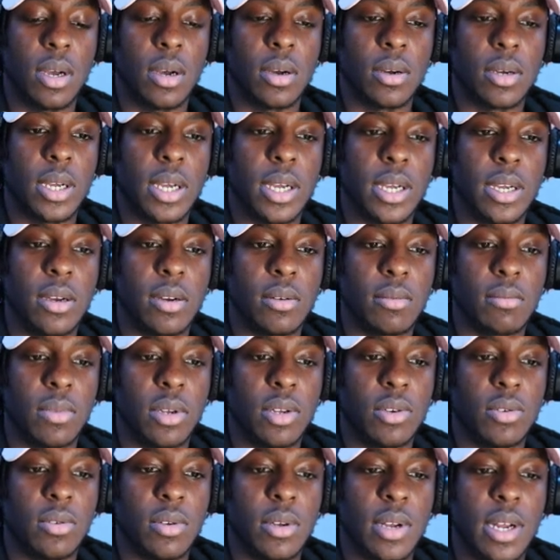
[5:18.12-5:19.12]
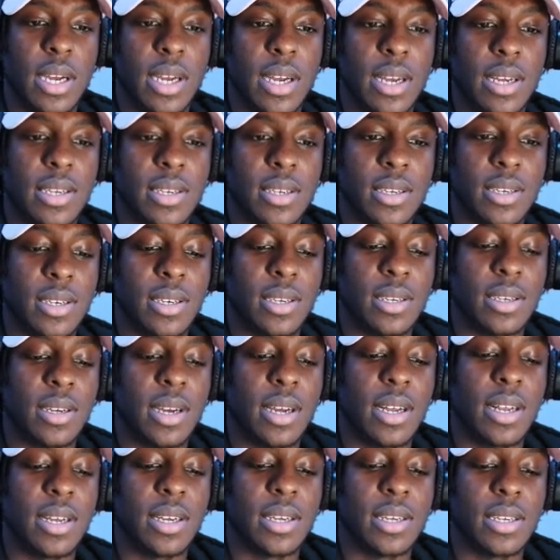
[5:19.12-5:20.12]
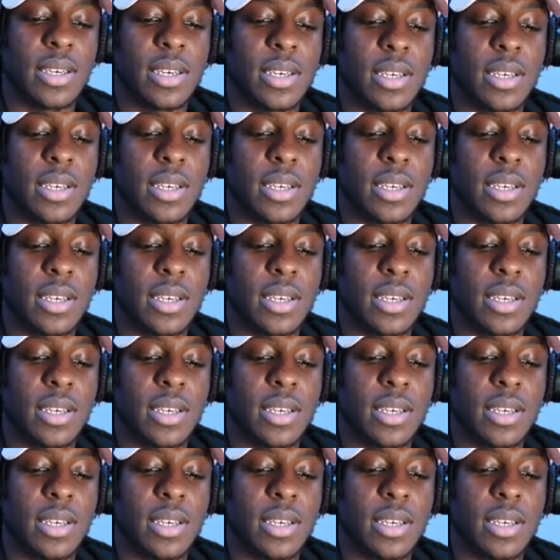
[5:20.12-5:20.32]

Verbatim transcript: Okay, Young Blue, that guy's good. I like his